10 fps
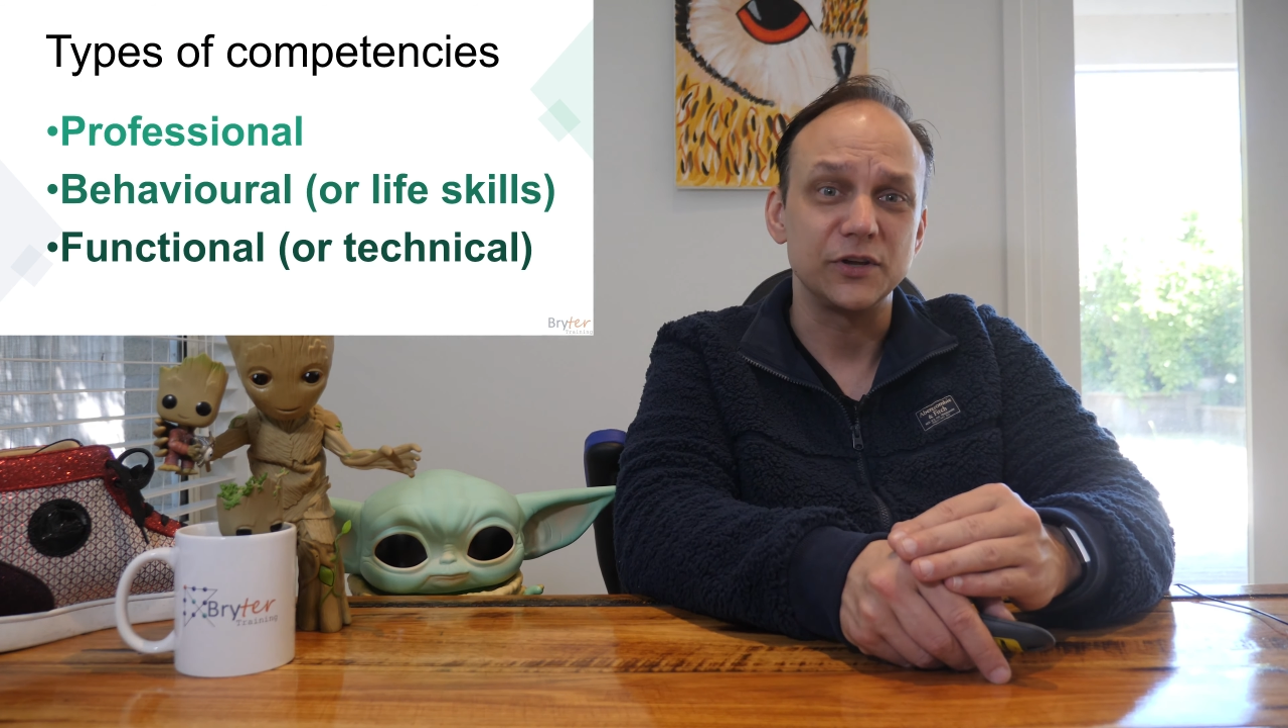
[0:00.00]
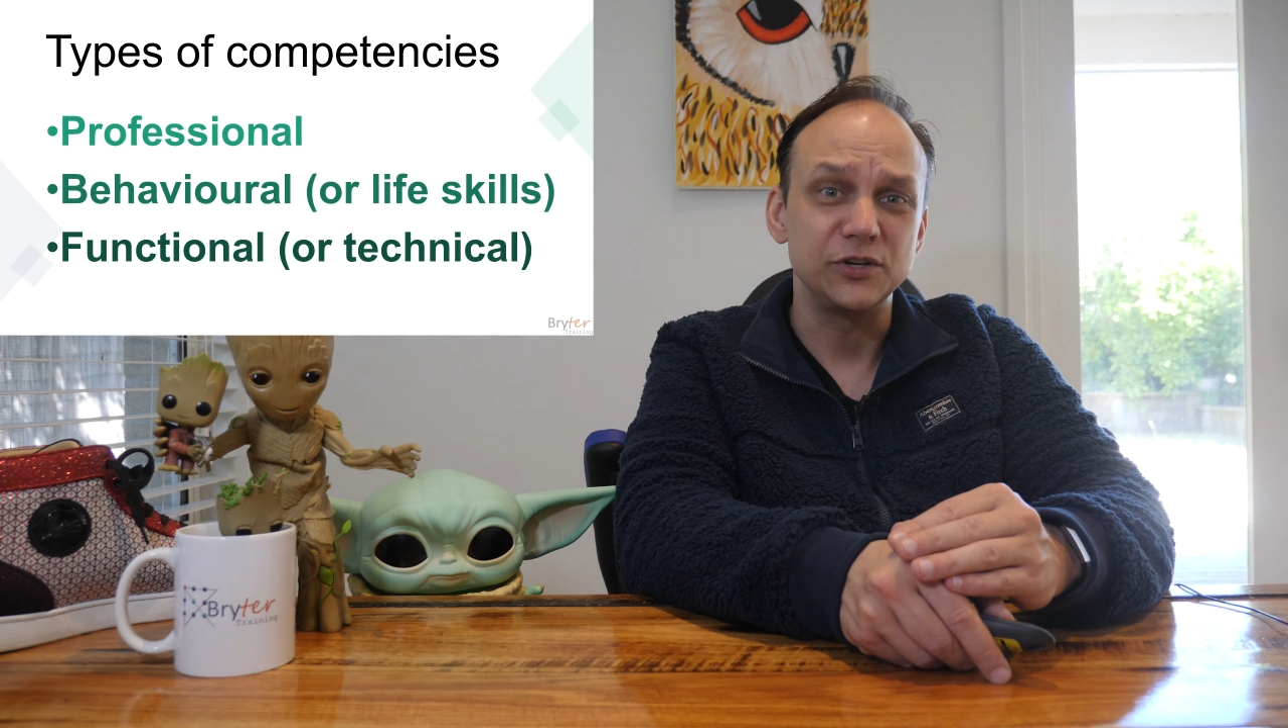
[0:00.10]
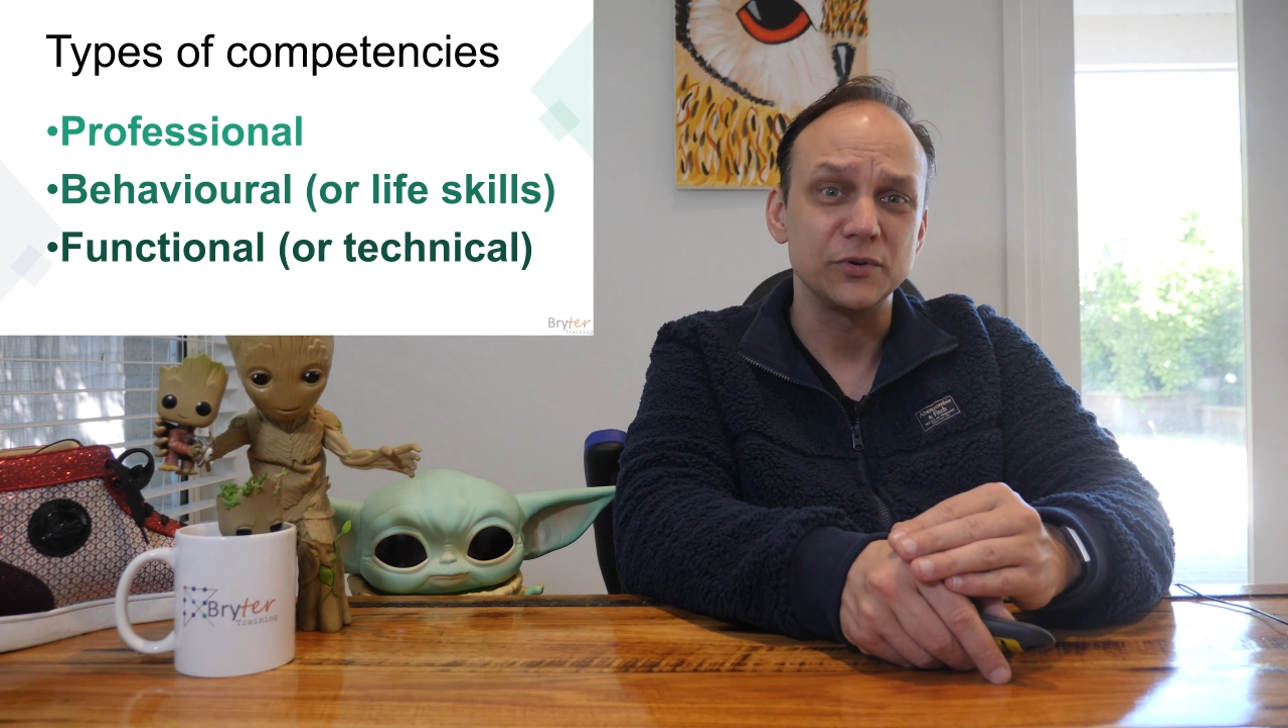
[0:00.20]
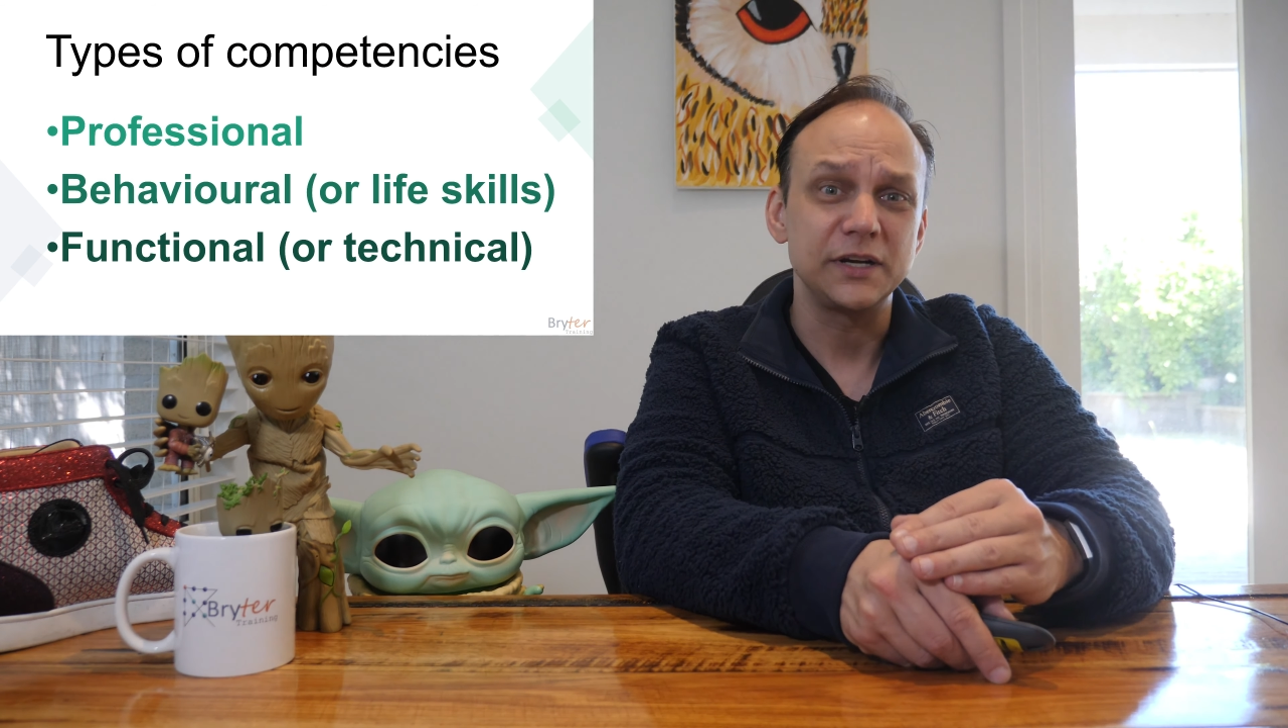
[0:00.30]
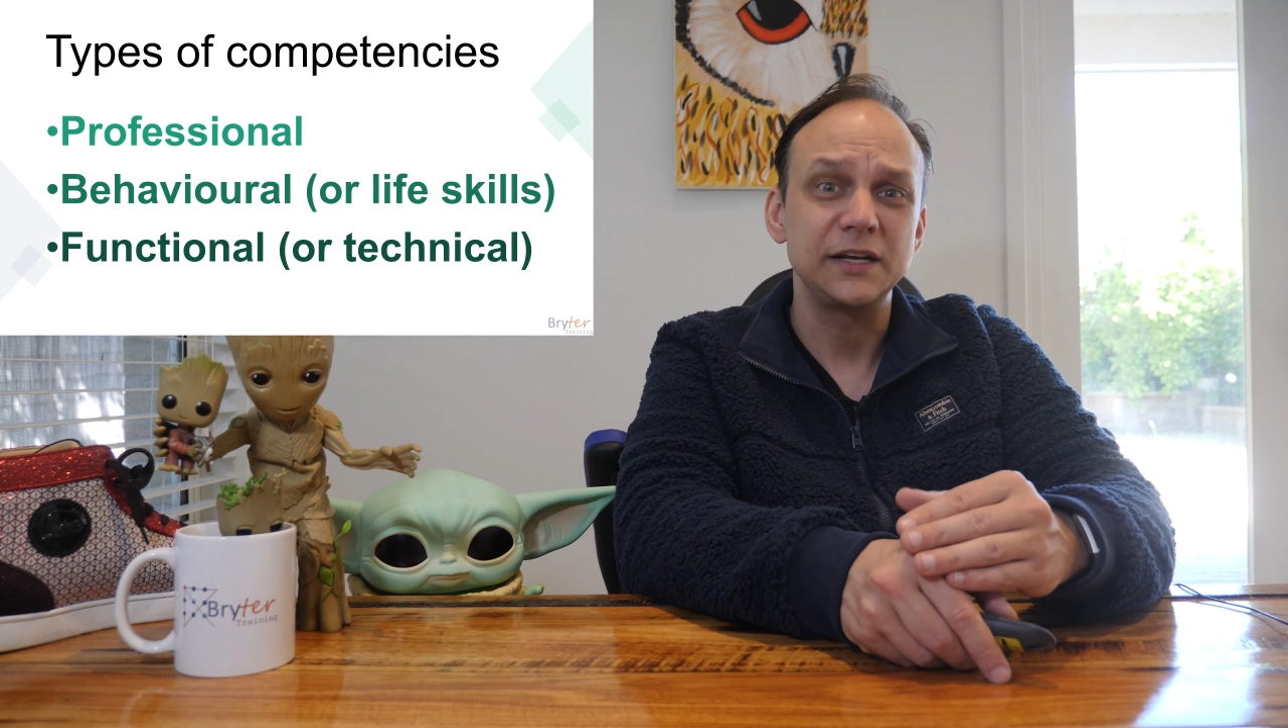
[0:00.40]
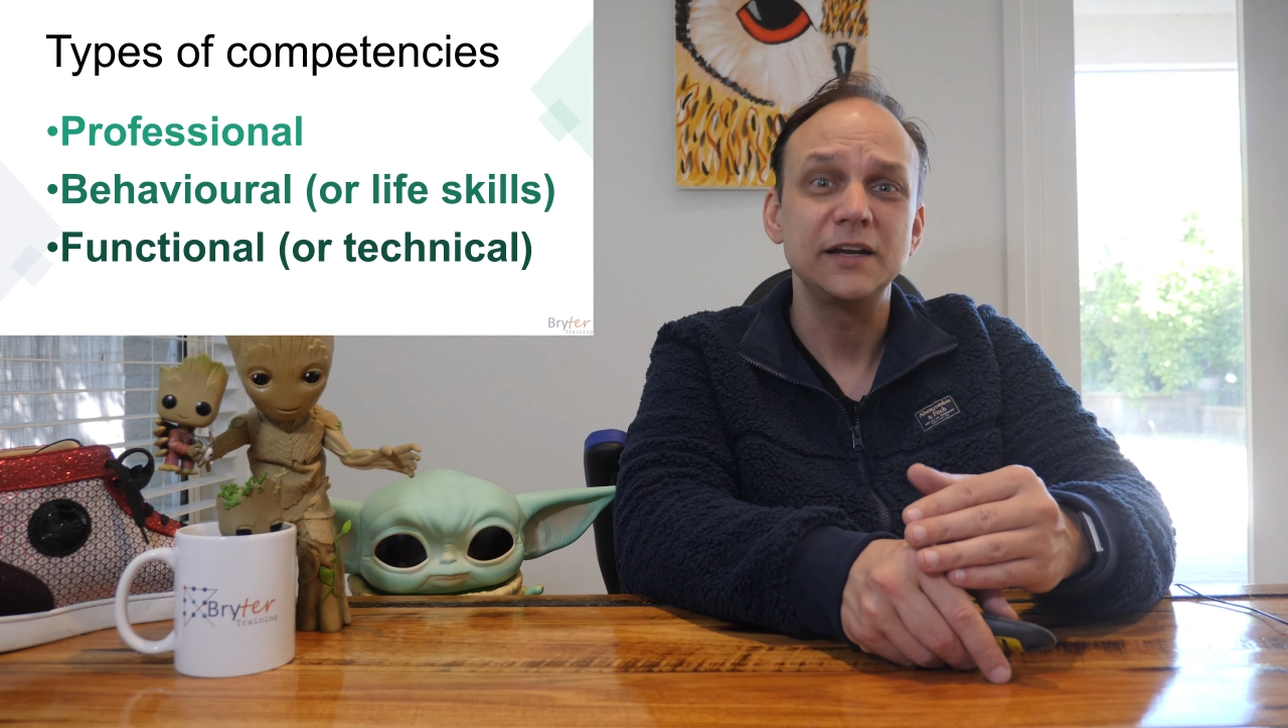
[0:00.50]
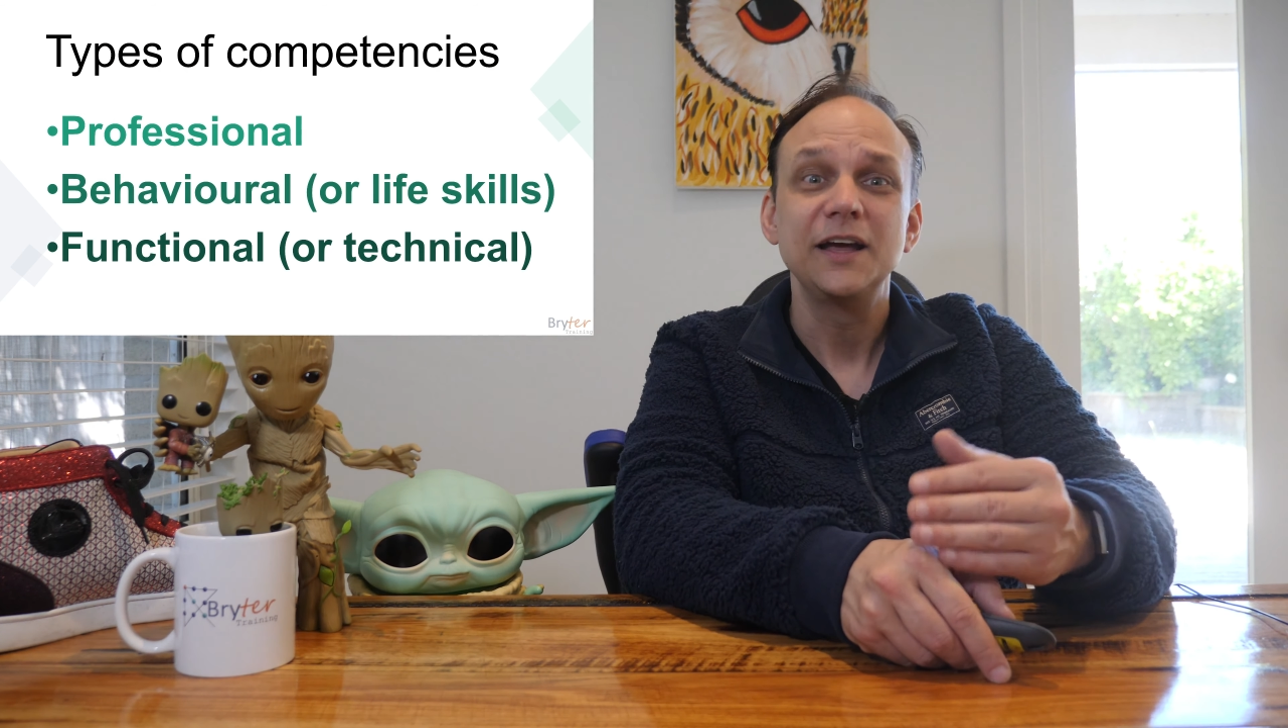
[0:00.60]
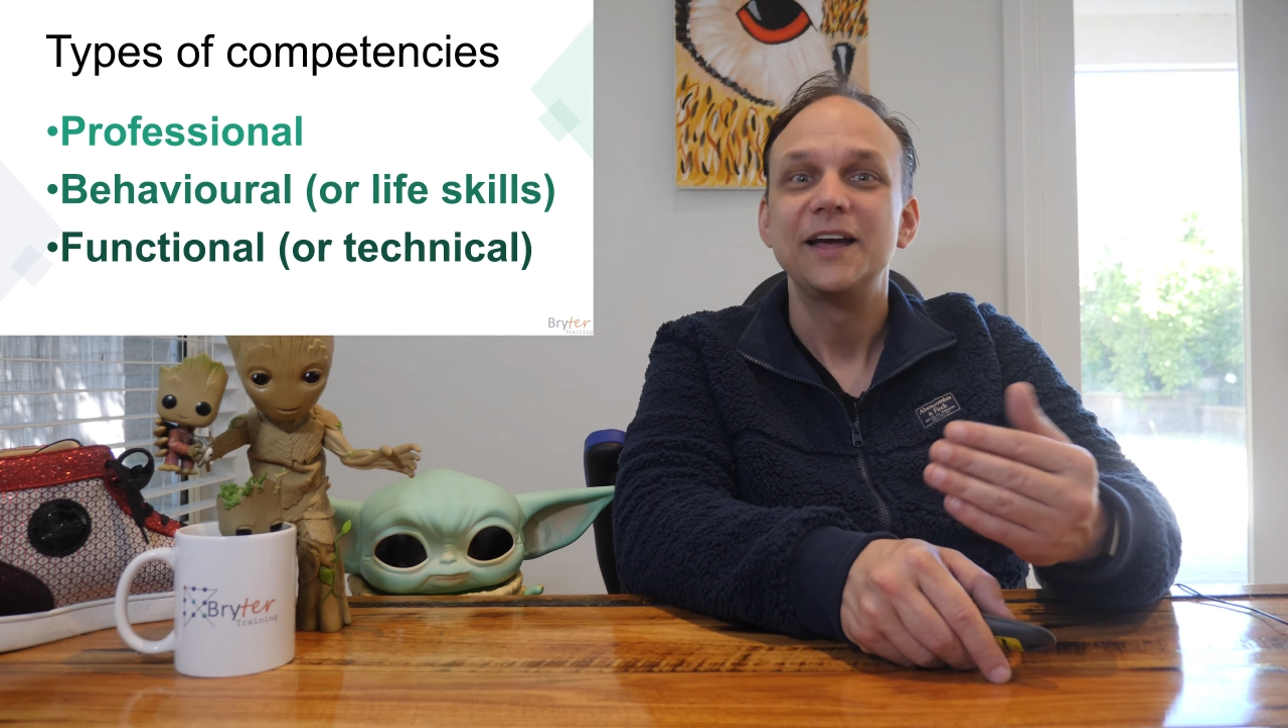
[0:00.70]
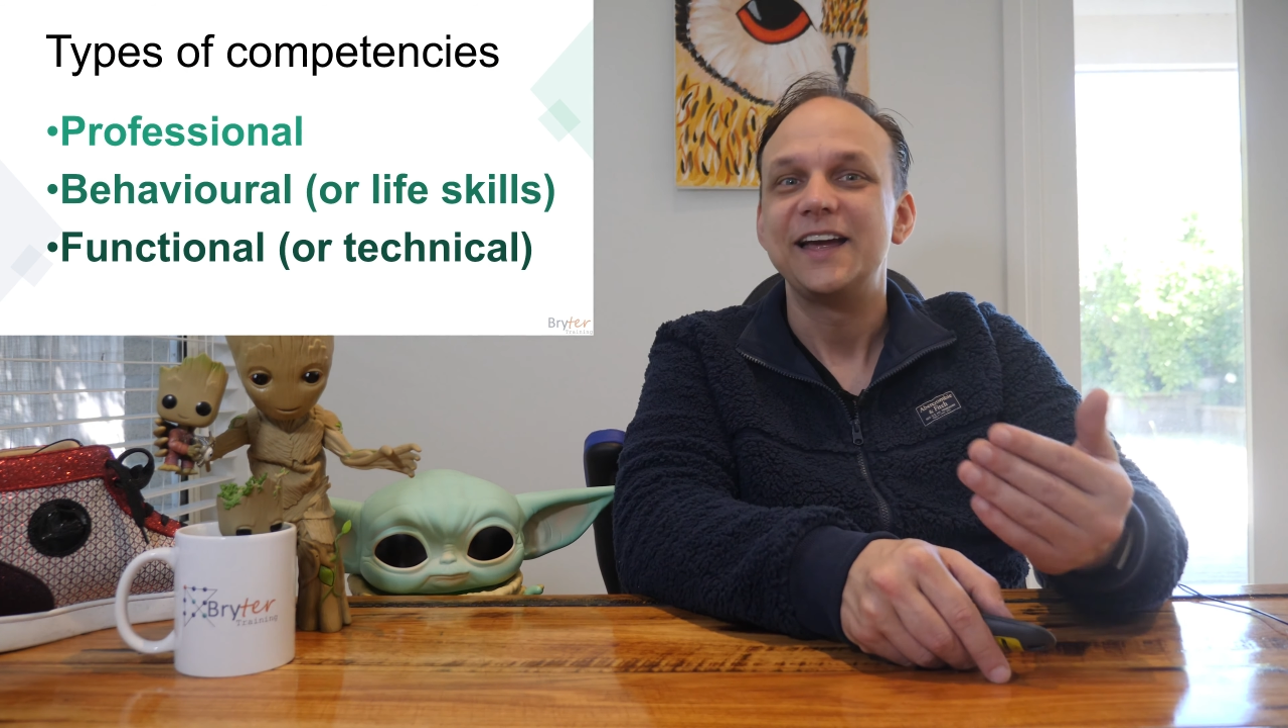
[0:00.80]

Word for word: that you're in,